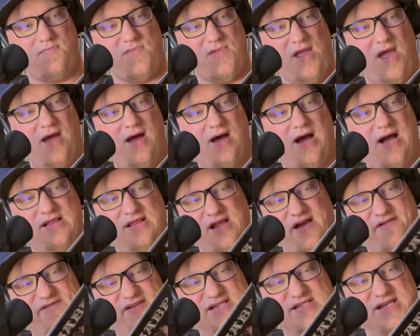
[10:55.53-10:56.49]
I
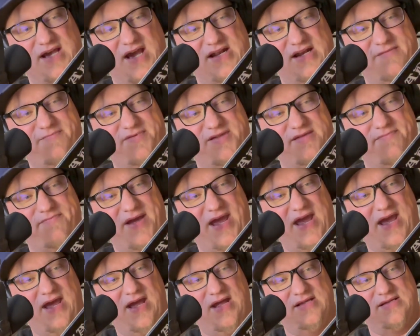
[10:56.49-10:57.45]
love this lineup of the
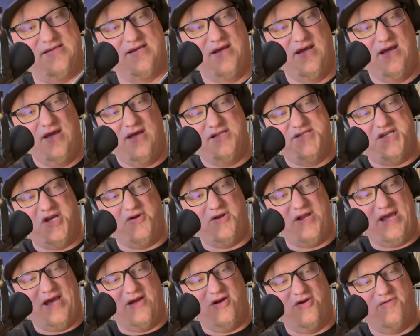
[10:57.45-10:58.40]
band.
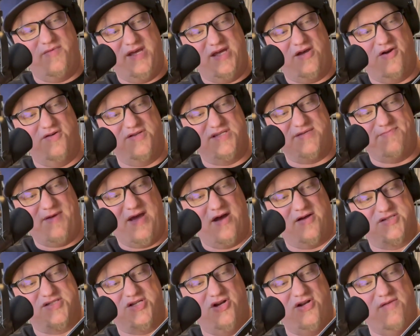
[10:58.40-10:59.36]
Tony Iommi, Cozy
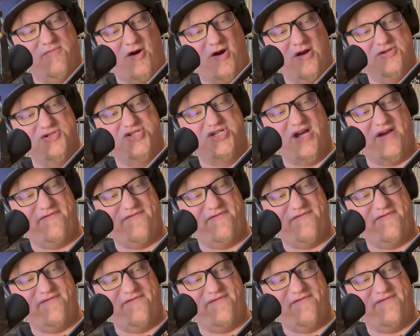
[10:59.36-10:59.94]
Powell, Tony Martin, Jeff